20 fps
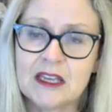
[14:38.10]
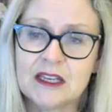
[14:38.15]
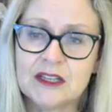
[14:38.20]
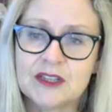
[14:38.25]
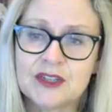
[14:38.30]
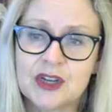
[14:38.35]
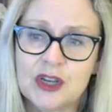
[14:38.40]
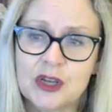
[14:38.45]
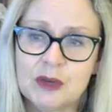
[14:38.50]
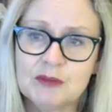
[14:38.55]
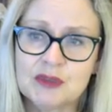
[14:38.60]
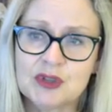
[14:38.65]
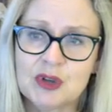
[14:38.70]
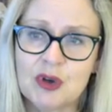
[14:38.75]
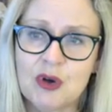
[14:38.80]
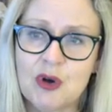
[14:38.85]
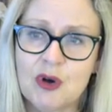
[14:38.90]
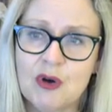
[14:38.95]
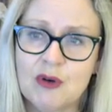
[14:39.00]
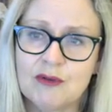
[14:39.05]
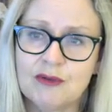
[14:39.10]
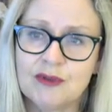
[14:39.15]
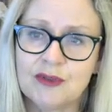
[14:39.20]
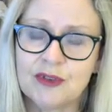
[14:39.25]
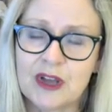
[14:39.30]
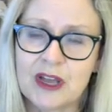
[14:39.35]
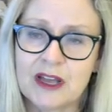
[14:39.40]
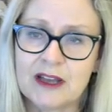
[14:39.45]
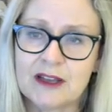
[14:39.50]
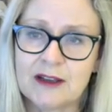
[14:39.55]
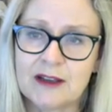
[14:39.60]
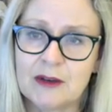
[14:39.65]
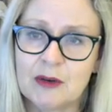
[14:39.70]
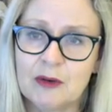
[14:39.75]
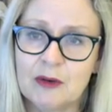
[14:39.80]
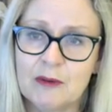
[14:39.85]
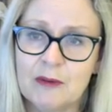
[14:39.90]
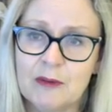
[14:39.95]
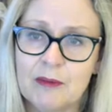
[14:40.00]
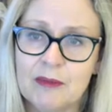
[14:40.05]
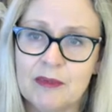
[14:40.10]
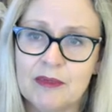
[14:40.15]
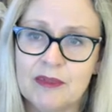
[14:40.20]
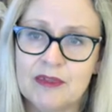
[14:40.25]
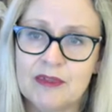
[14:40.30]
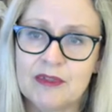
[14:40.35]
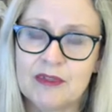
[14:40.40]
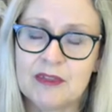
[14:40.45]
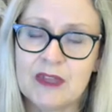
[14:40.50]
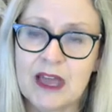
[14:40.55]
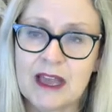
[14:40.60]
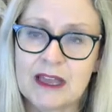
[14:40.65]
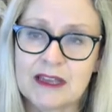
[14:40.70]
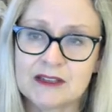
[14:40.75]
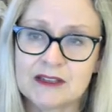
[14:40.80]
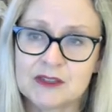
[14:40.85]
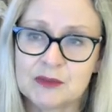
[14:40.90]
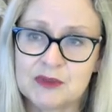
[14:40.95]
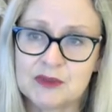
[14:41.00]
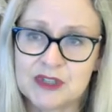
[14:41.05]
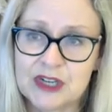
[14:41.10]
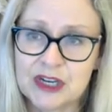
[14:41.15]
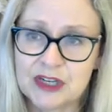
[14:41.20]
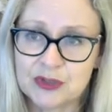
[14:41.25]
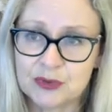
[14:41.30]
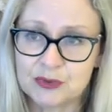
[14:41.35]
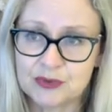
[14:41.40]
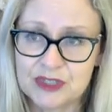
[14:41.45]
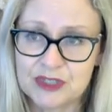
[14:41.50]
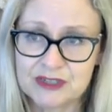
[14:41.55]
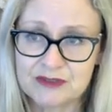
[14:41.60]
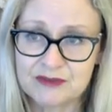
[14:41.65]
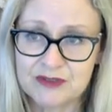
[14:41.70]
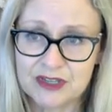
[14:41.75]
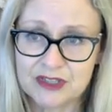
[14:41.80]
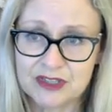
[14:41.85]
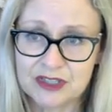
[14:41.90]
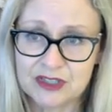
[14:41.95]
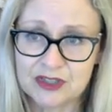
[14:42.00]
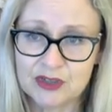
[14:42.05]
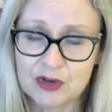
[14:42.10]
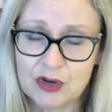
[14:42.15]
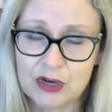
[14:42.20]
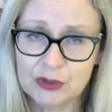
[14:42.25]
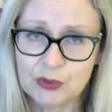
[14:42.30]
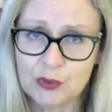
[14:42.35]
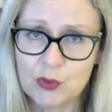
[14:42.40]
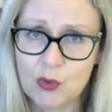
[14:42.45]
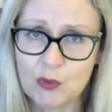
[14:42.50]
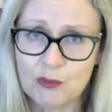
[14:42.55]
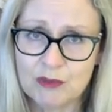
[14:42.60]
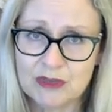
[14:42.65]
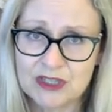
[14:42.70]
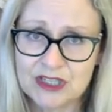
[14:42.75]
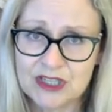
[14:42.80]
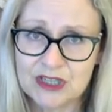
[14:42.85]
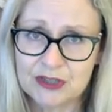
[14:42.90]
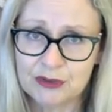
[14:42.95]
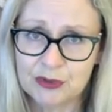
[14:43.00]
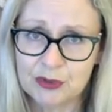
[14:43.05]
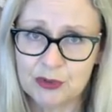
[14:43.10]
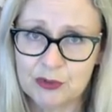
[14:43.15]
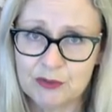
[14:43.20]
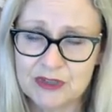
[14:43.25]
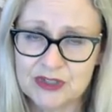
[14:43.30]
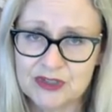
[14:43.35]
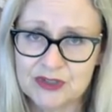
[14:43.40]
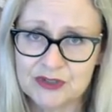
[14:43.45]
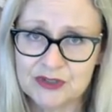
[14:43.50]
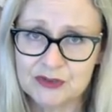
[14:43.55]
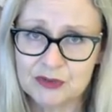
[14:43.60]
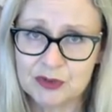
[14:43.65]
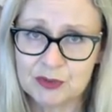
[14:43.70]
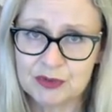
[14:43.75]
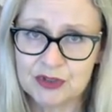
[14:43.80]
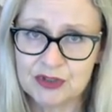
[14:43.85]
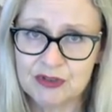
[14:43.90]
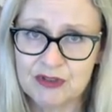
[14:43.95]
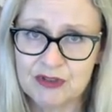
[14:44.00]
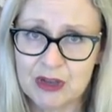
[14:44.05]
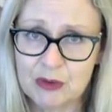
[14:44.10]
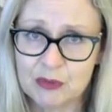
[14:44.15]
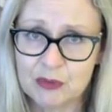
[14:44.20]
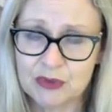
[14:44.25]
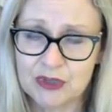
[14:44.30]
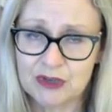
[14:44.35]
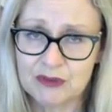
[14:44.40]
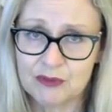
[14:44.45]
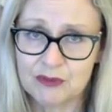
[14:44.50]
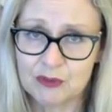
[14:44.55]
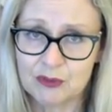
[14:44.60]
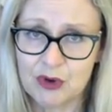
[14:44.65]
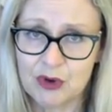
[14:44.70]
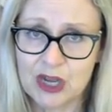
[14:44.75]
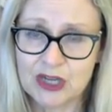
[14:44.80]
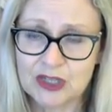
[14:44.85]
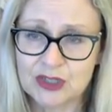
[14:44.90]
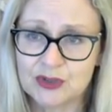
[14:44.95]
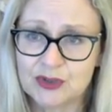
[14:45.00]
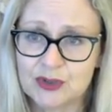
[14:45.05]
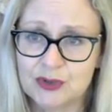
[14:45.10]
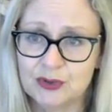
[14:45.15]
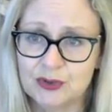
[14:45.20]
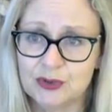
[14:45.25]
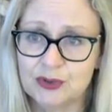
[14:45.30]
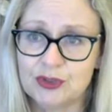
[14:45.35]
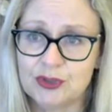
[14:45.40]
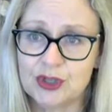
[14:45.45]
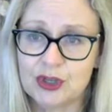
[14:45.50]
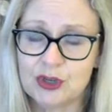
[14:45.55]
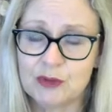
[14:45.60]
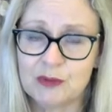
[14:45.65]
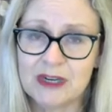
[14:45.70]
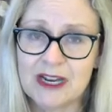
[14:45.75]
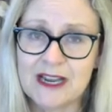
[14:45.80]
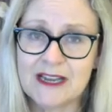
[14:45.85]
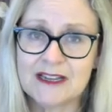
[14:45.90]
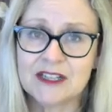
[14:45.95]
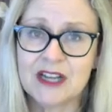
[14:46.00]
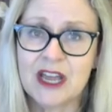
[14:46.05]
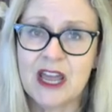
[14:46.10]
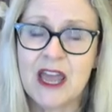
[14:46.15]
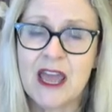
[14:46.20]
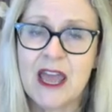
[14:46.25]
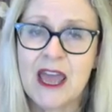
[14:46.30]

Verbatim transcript: in terms of uh, a substantial defect in title or material misdescription that will give the right to terminate.